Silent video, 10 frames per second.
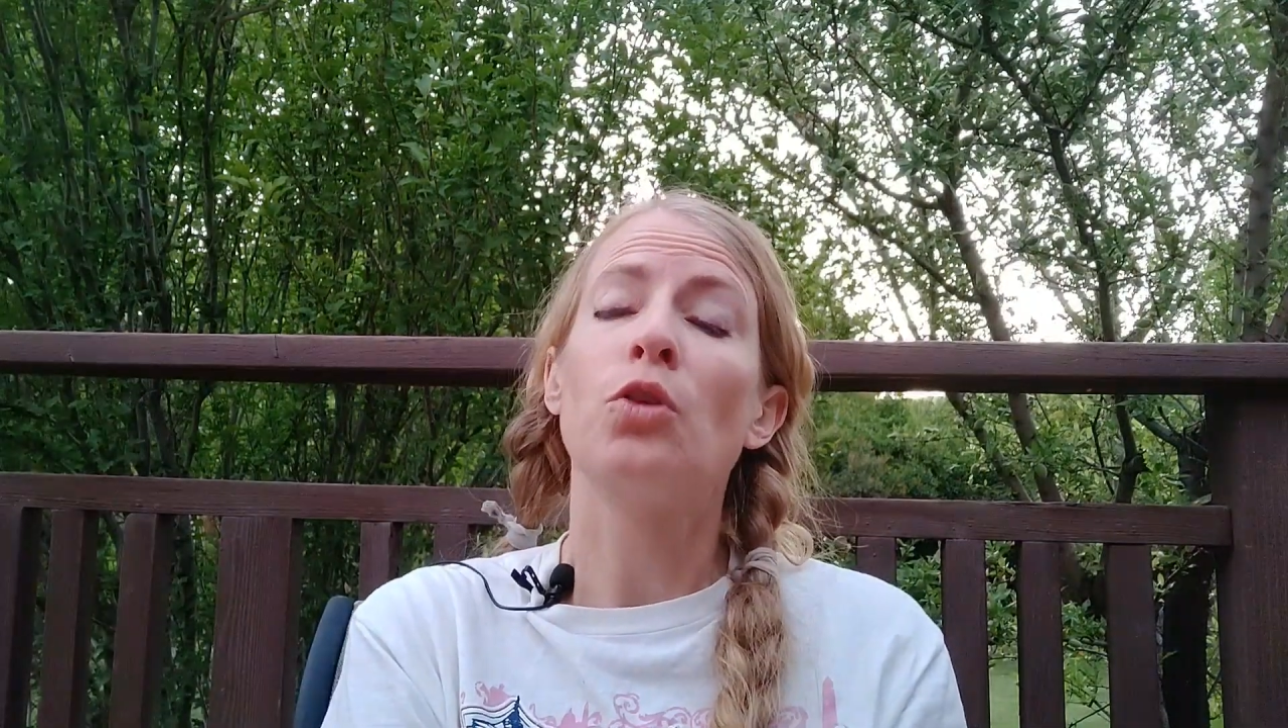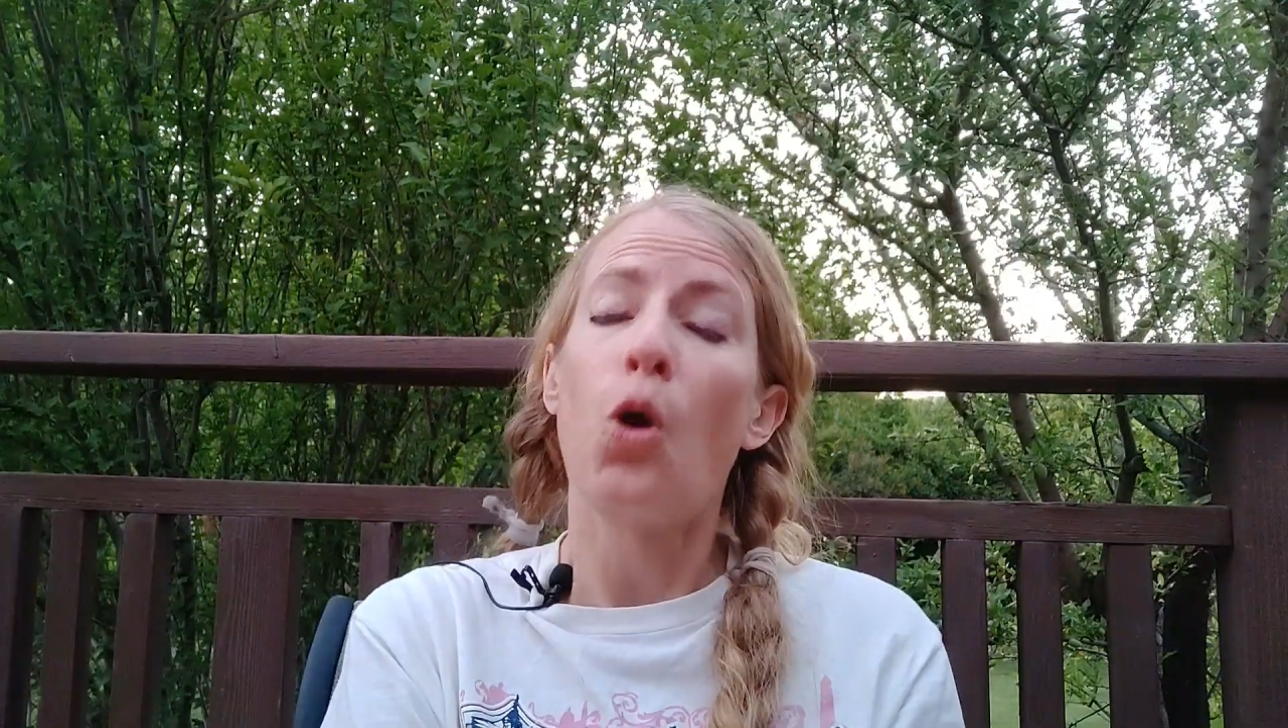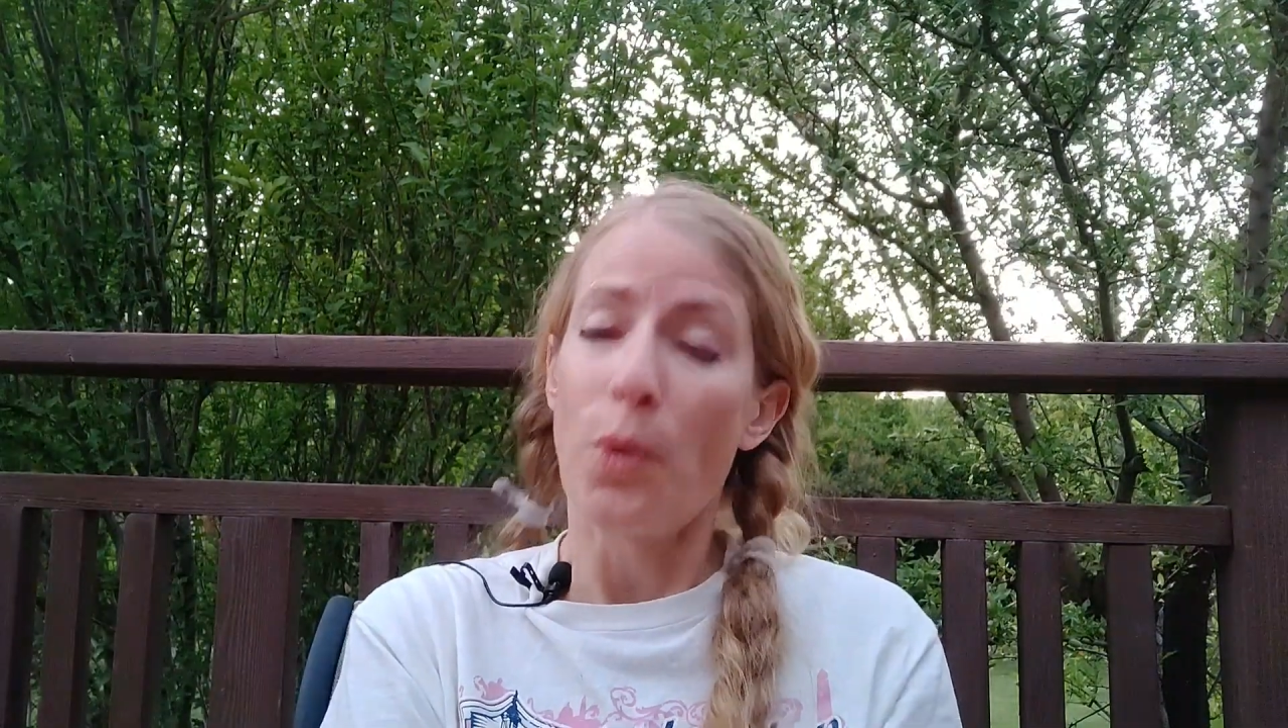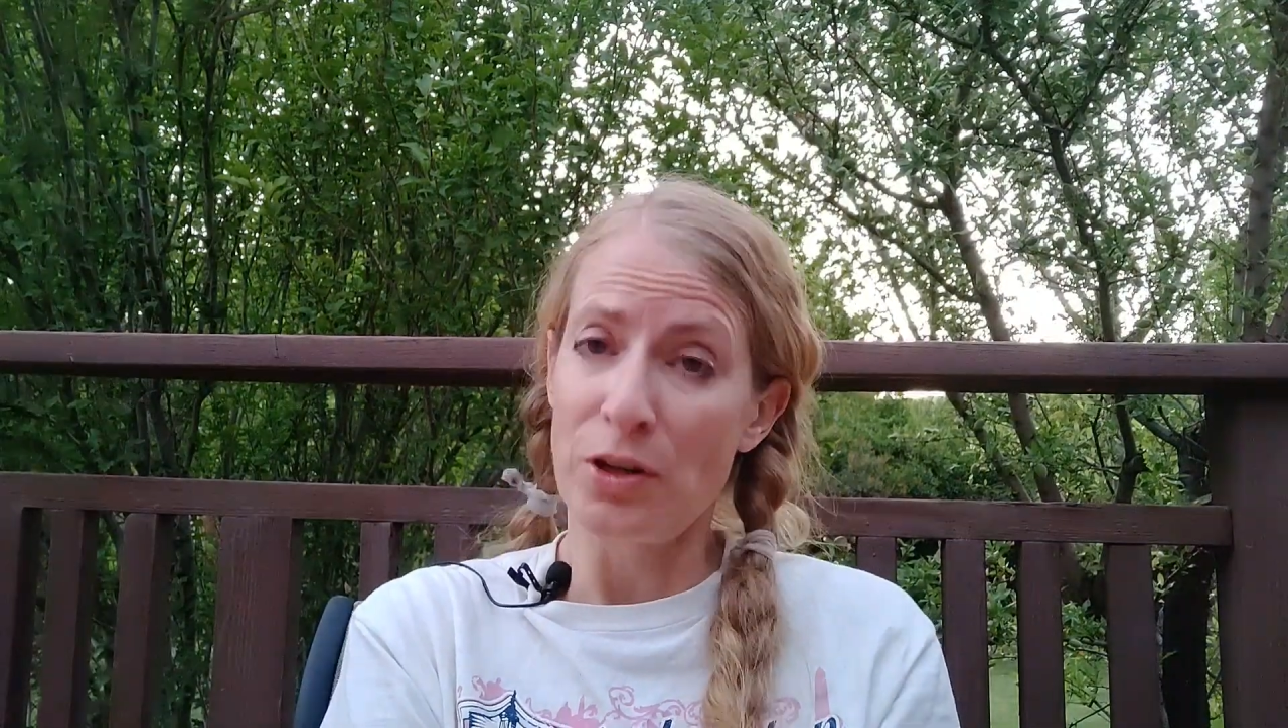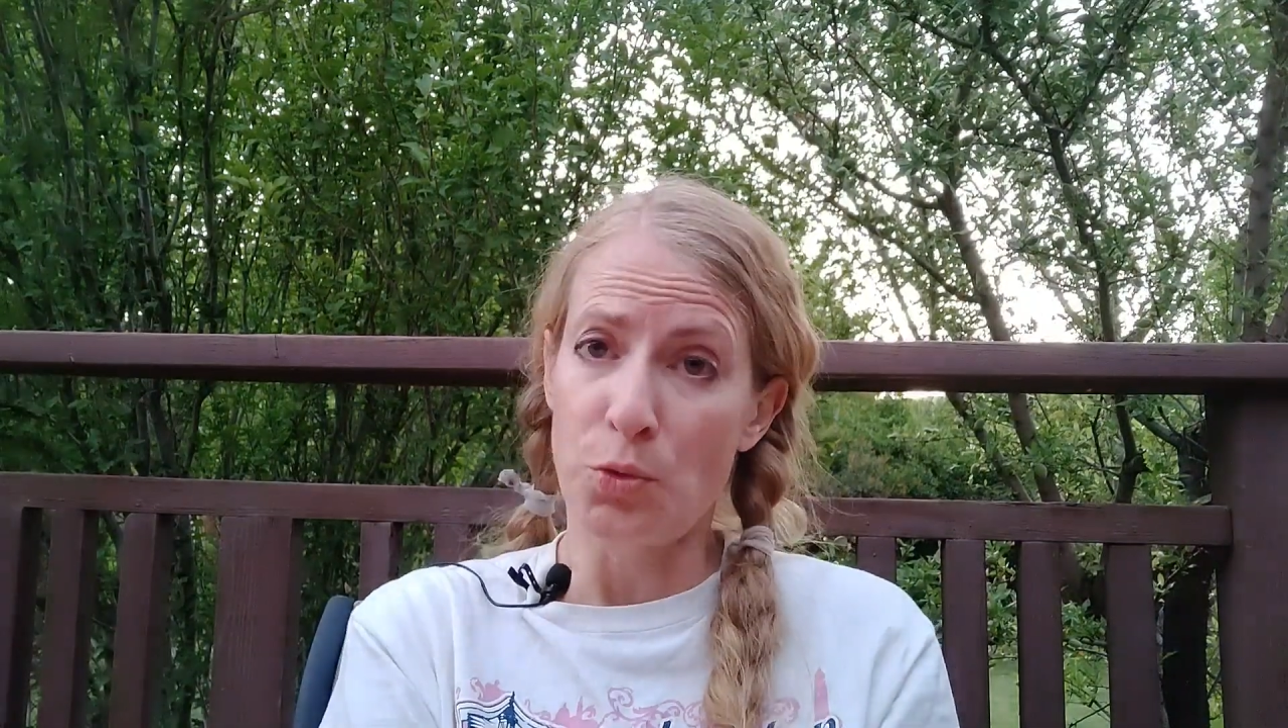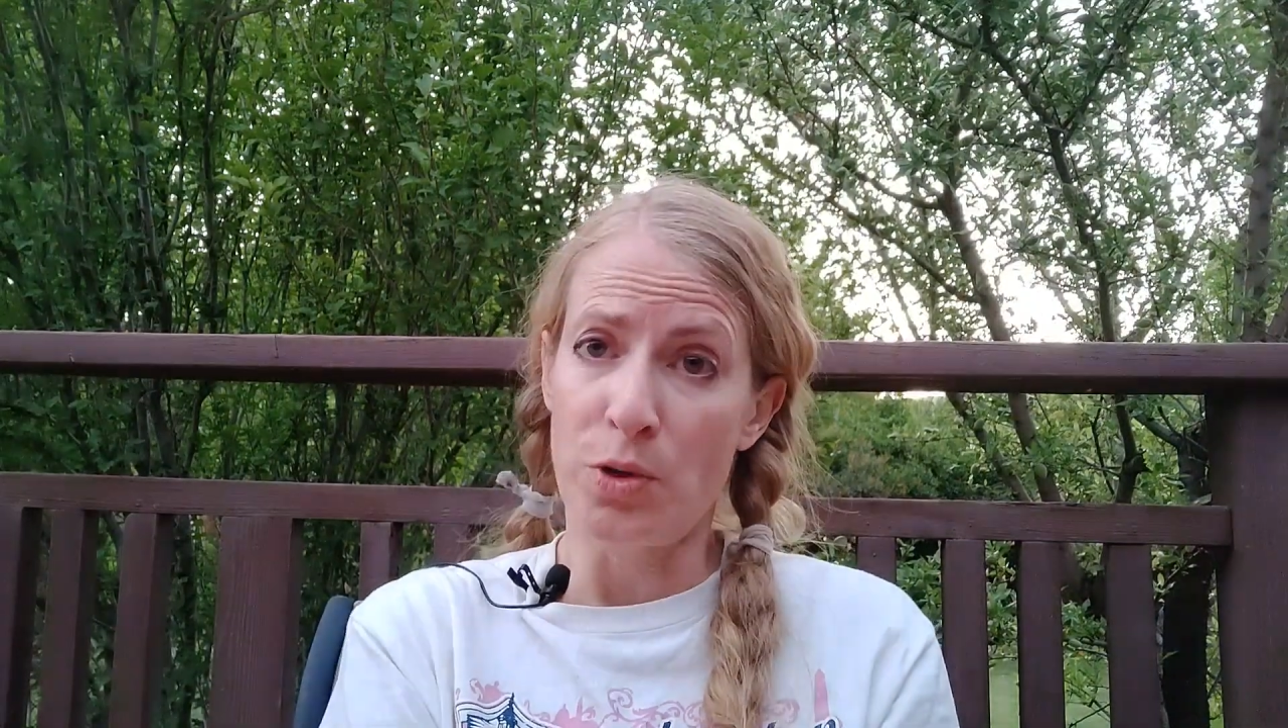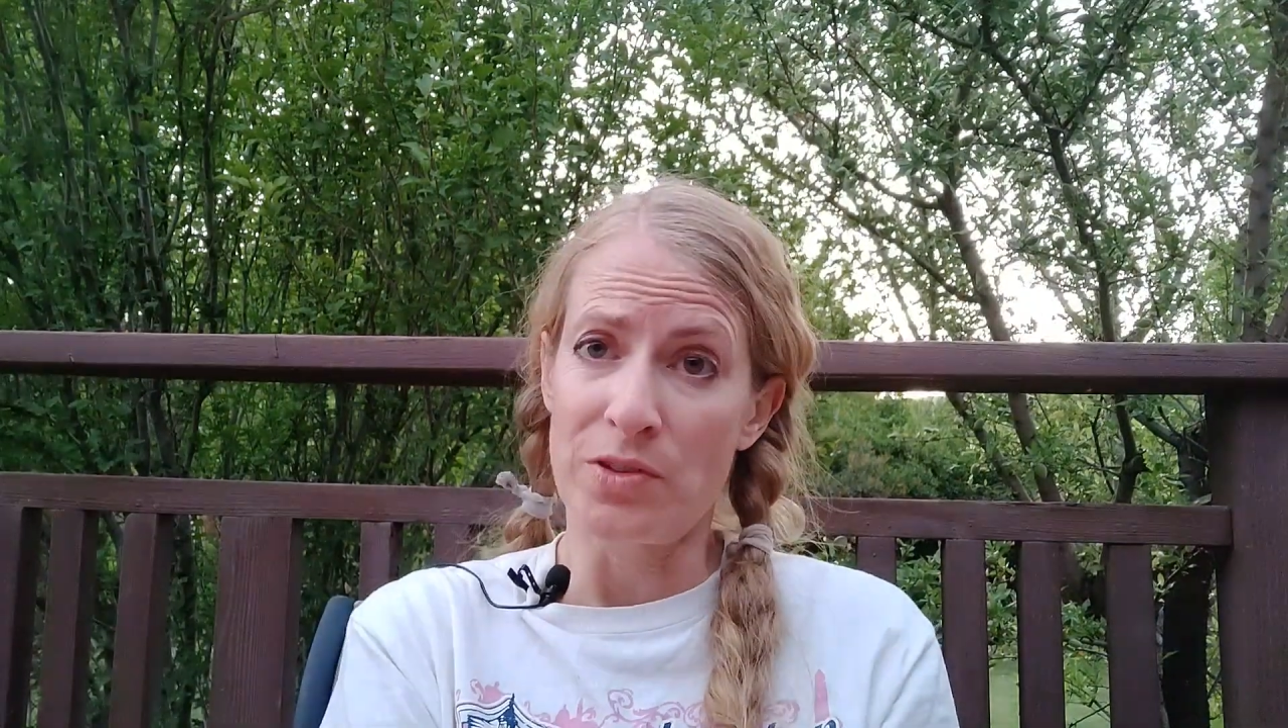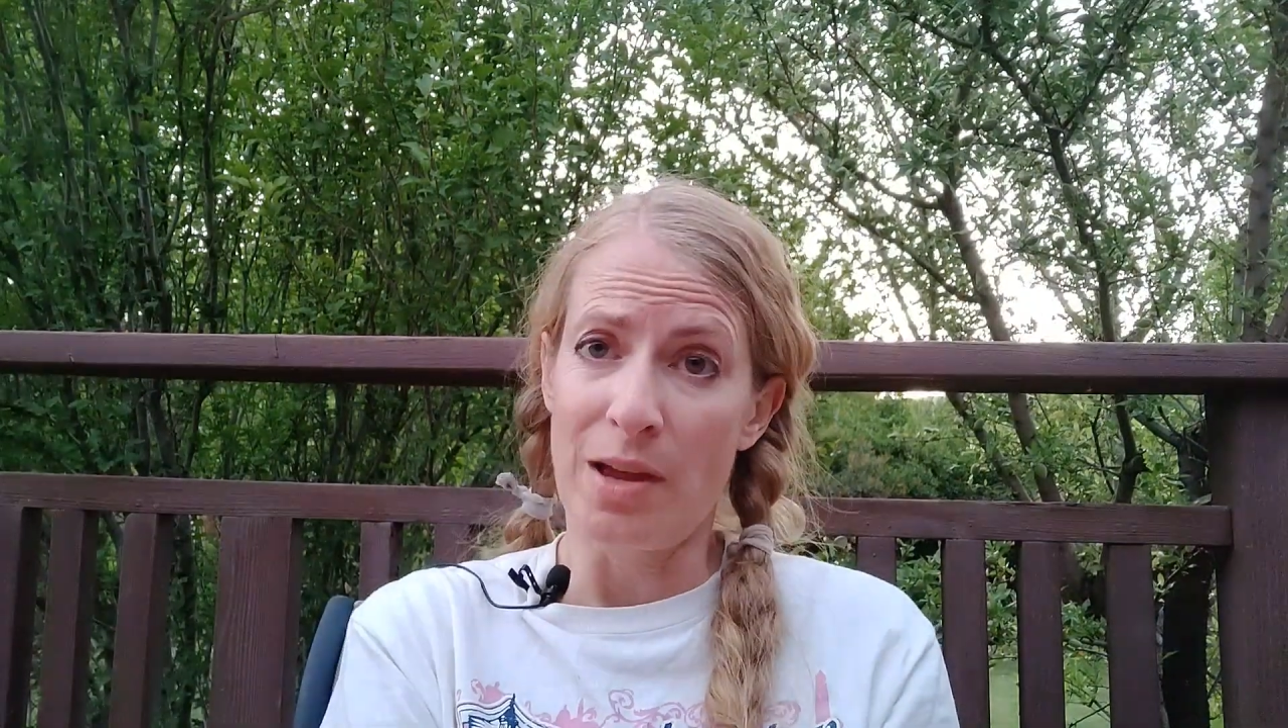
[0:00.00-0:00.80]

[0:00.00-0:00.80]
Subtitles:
going towards